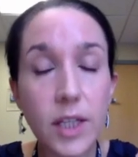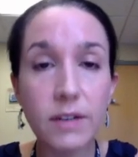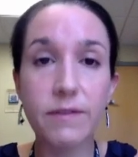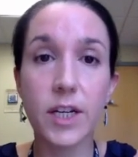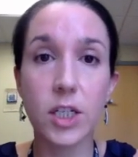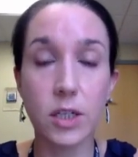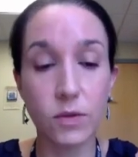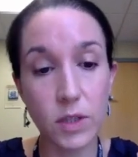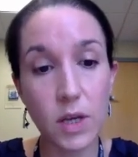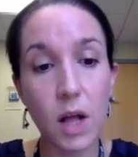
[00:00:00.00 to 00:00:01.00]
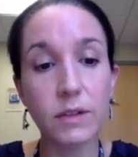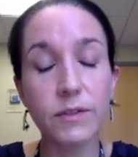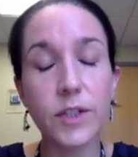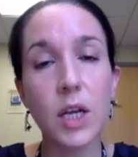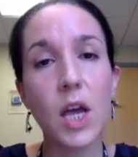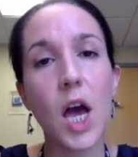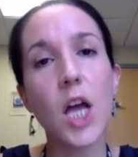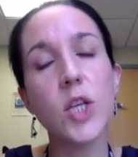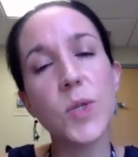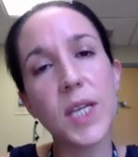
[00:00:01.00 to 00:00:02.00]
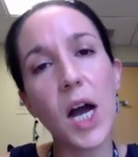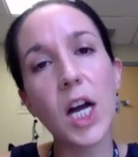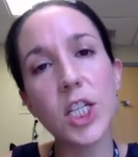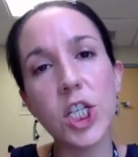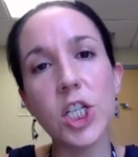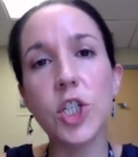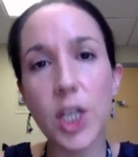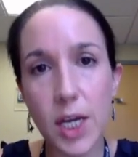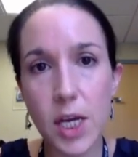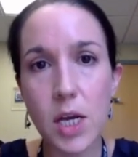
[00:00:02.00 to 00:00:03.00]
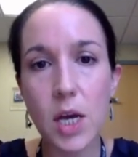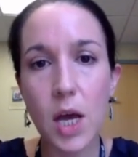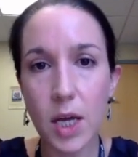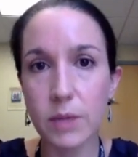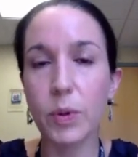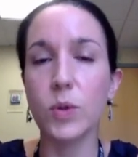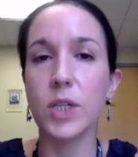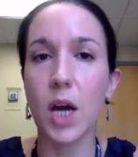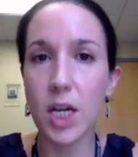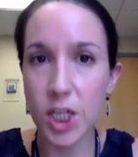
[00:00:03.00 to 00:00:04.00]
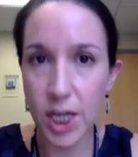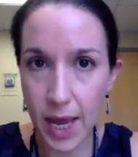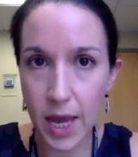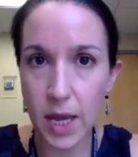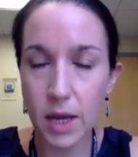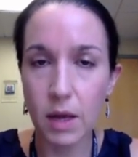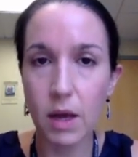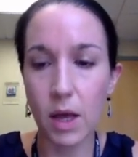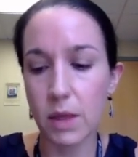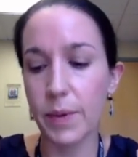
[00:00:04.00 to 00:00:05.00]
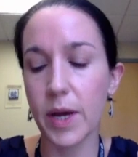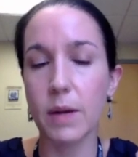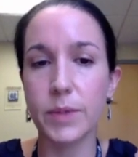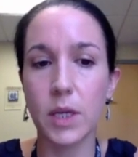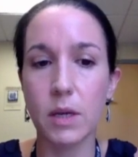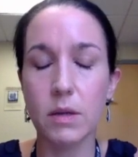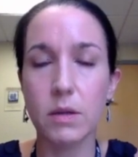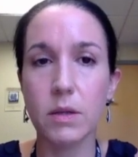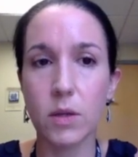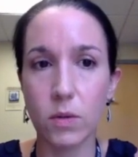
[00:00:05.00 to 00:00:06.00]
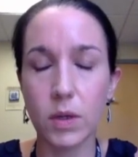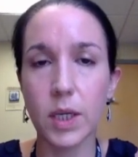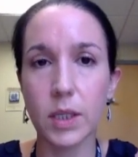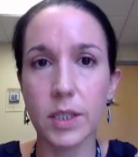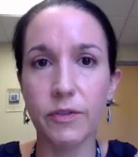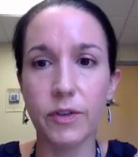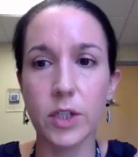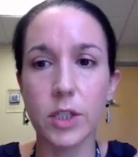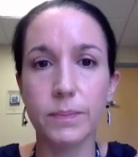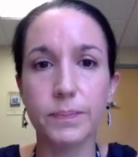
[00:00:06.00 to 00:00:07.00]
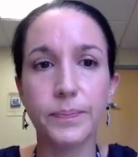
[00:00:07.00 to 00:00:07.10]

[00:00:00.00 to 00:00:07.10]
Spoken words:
the infection is resolved, and you see IgG as opposed to IgA on the biopsy, so a little different.